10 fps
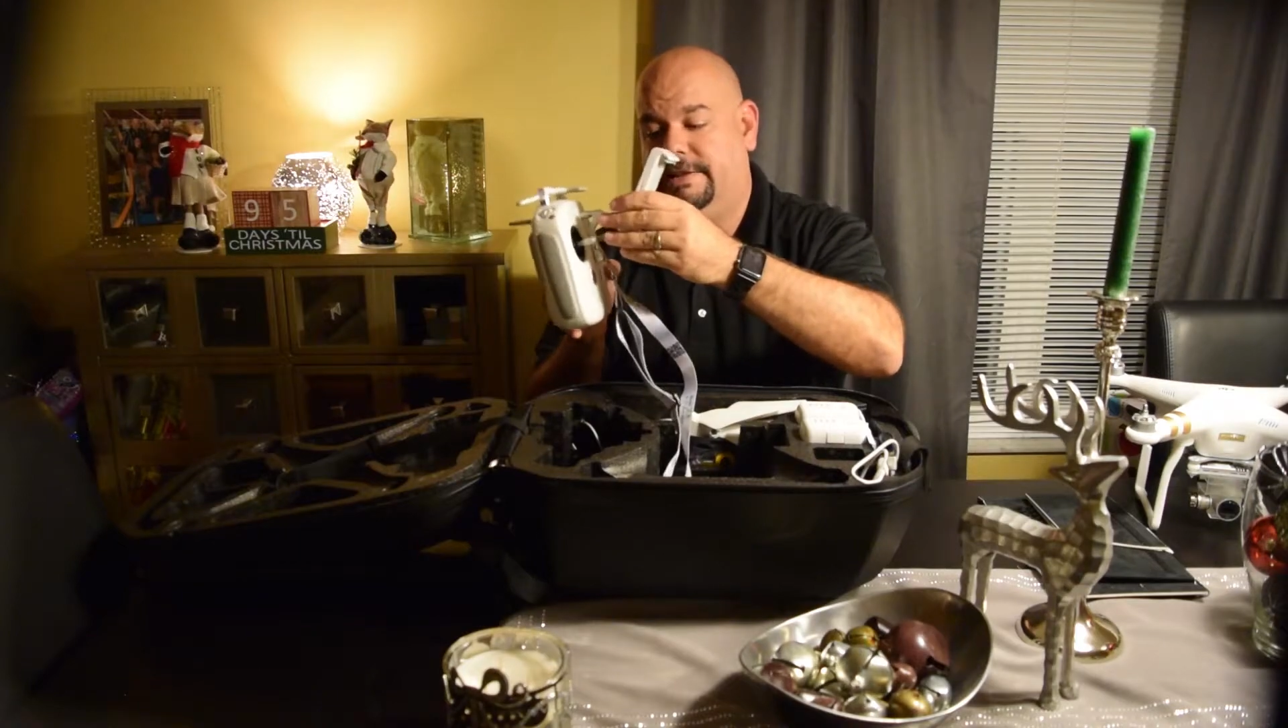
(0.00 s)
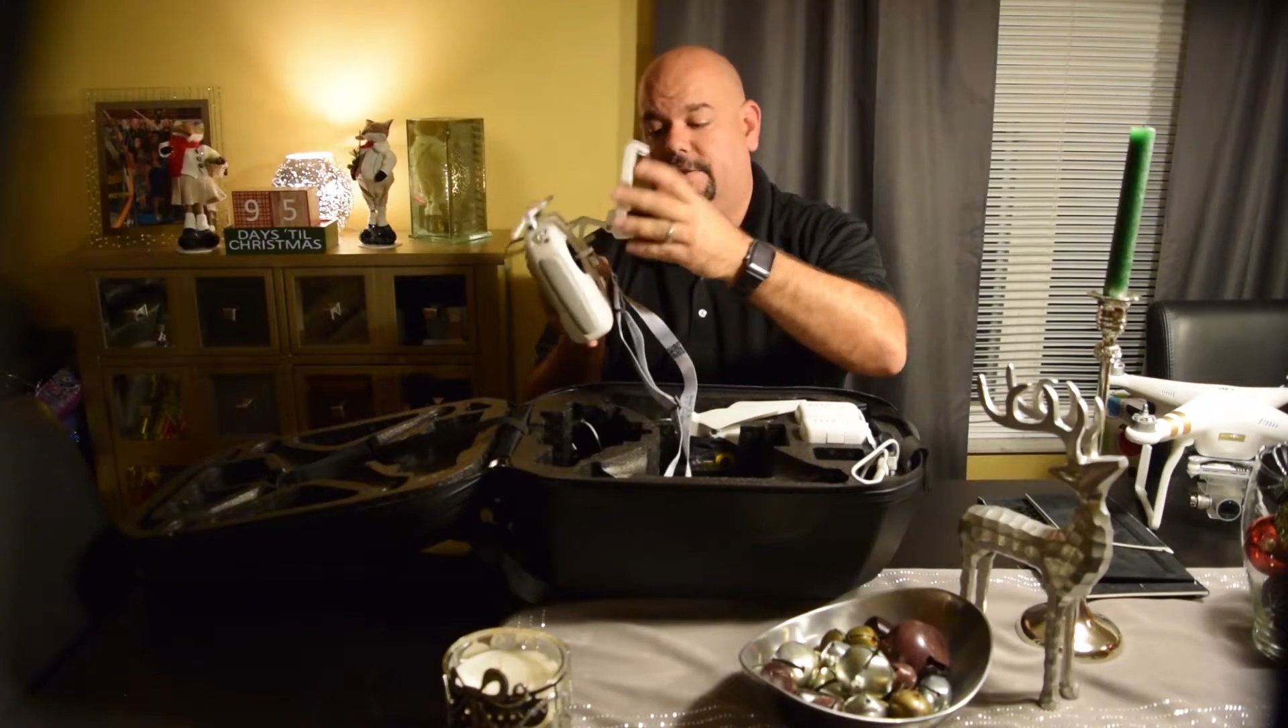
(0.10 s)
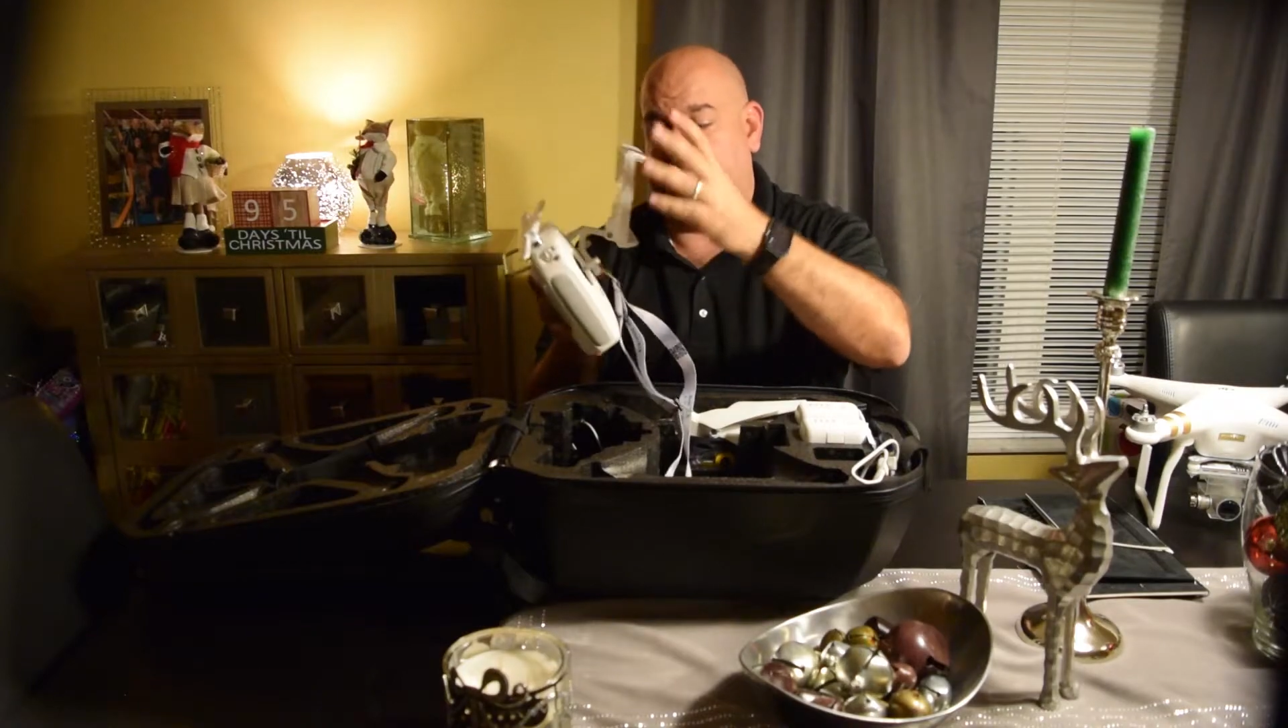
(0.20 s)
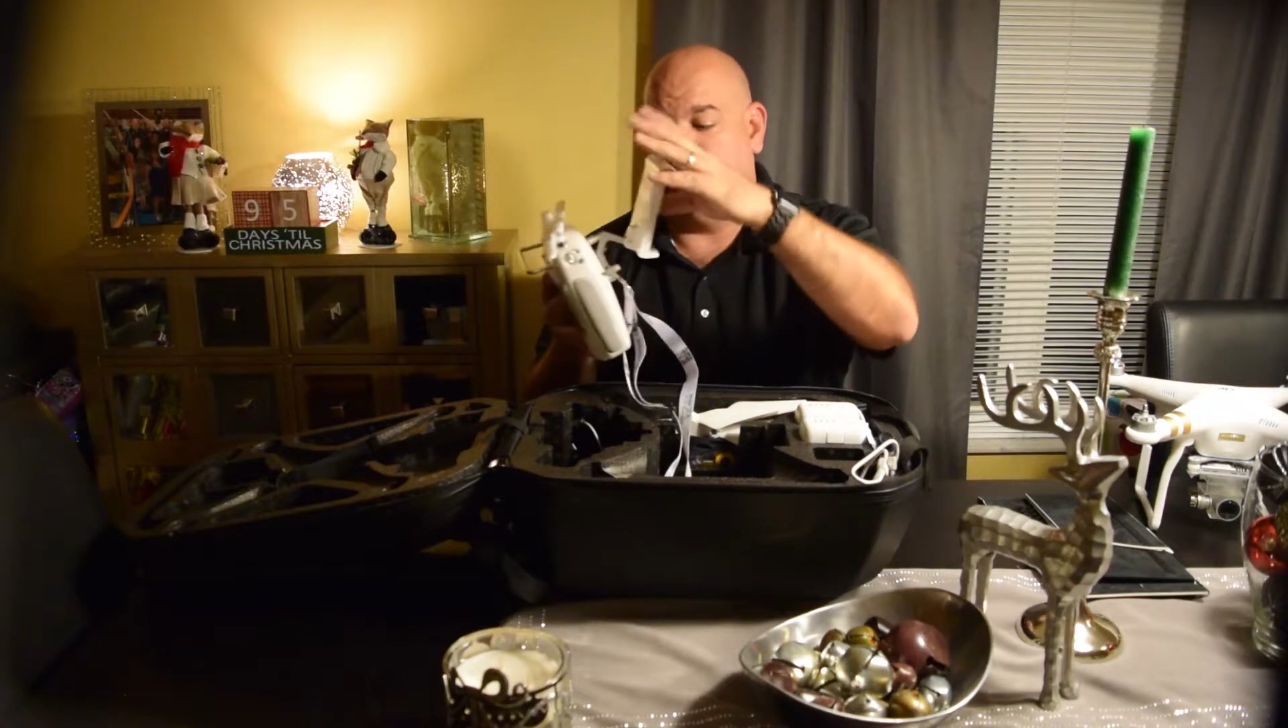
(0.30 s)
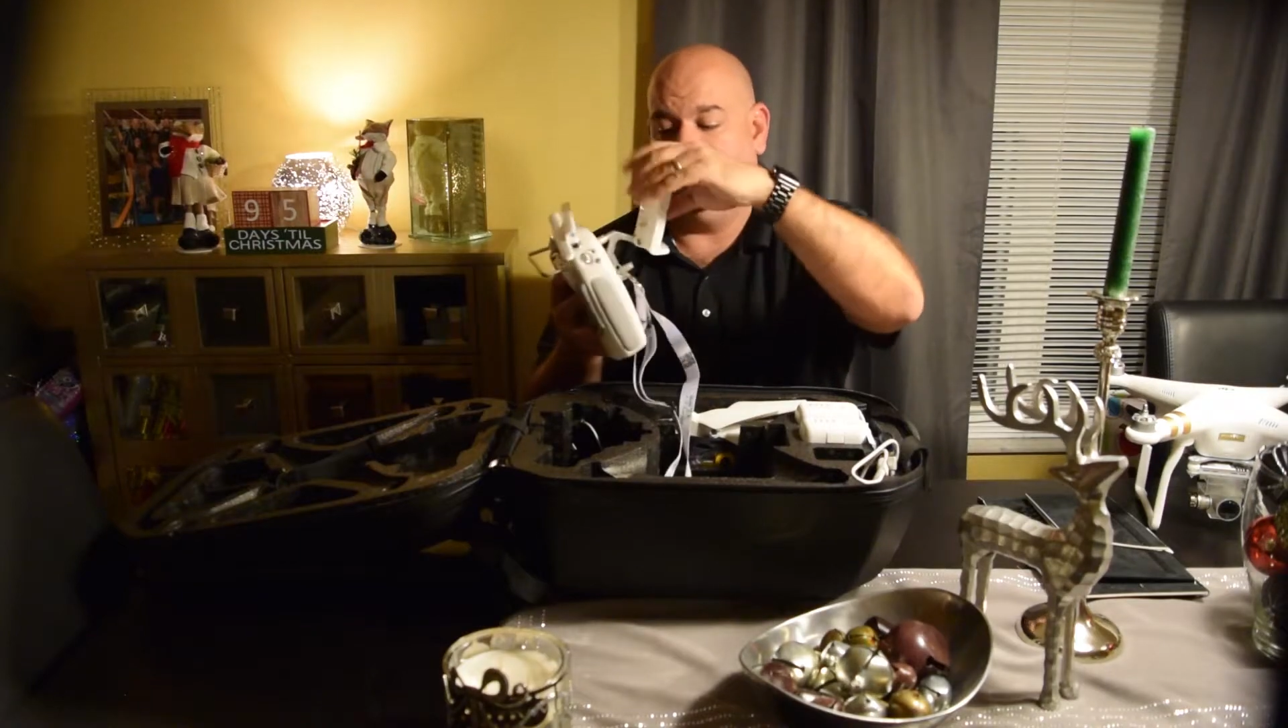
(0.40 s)
it
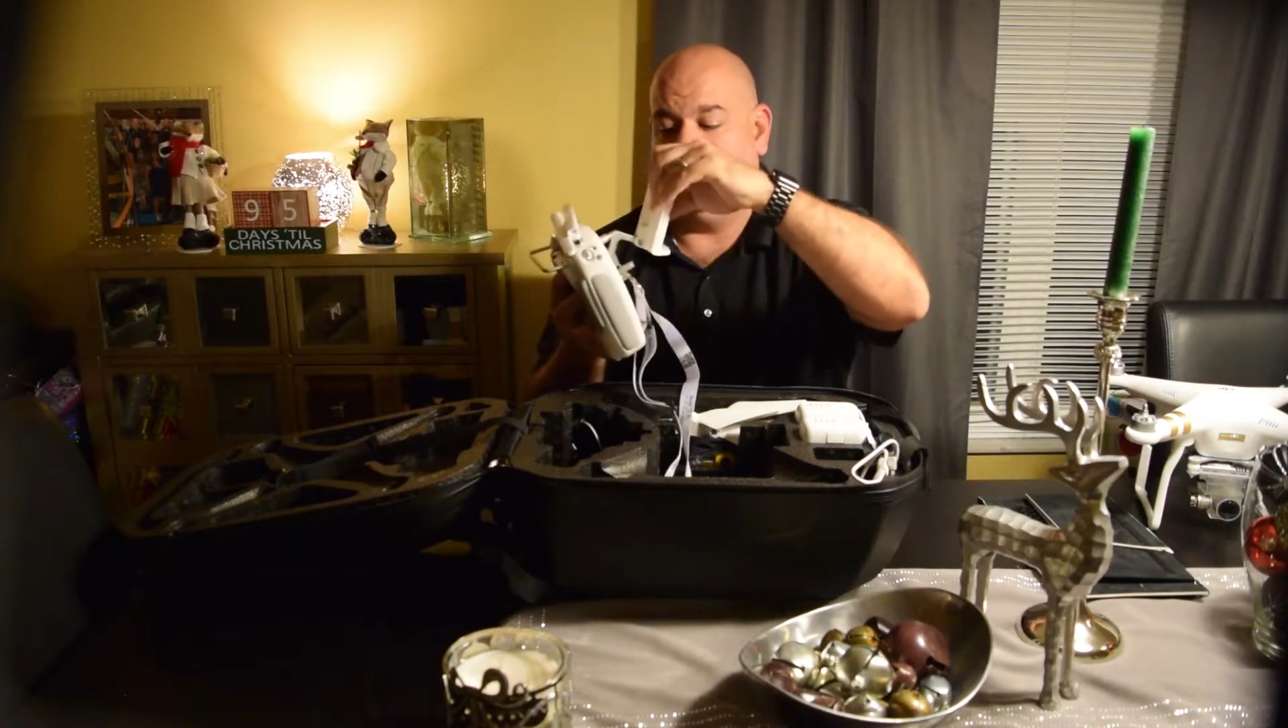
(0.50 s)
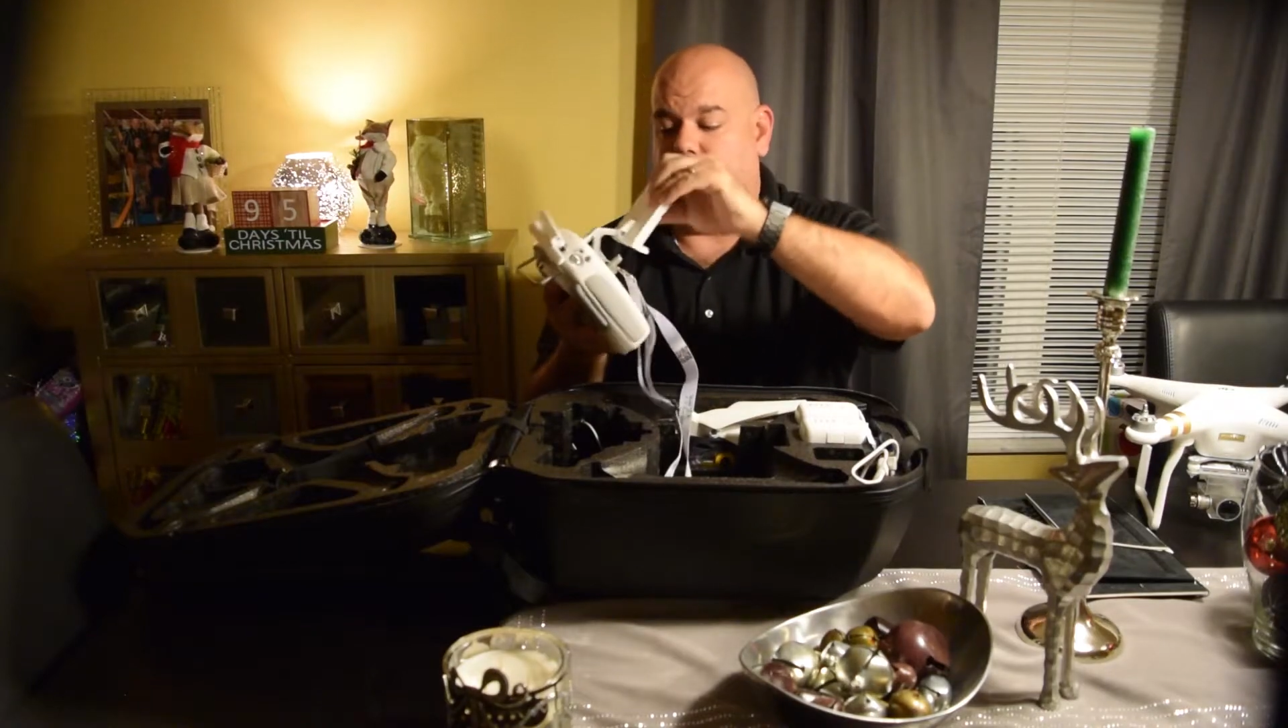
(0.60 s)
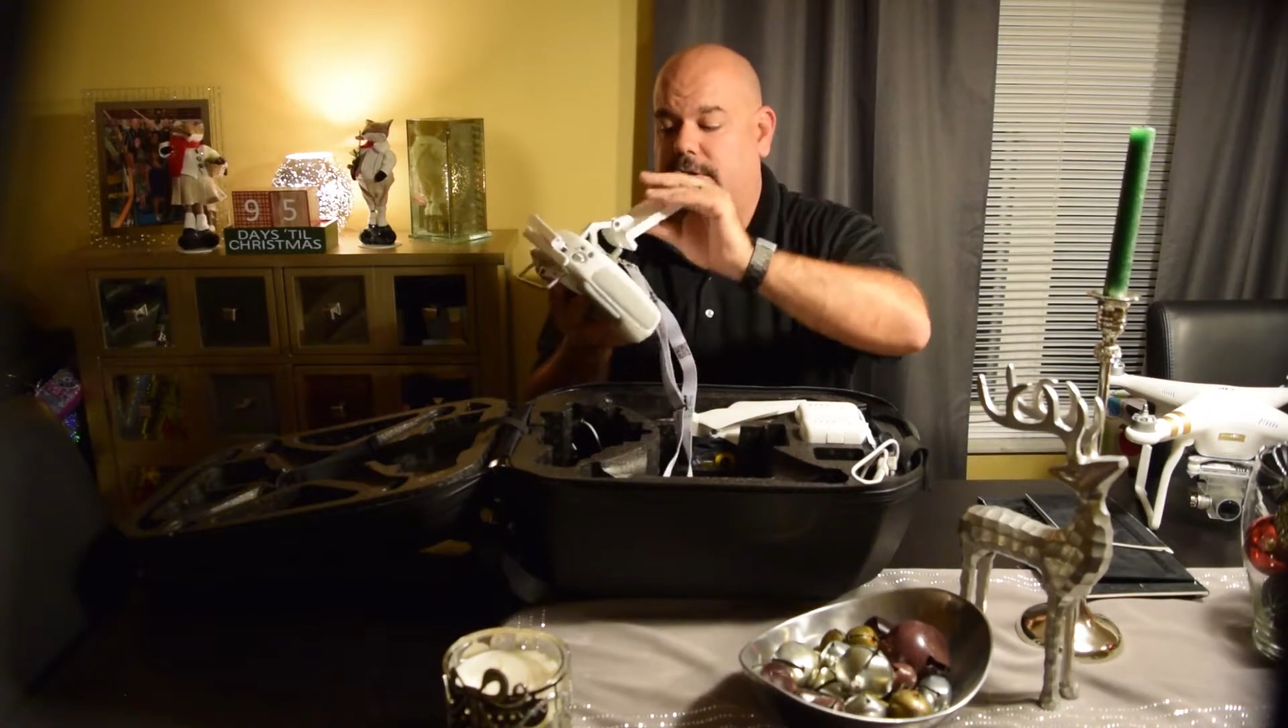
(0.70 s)
doesn't move.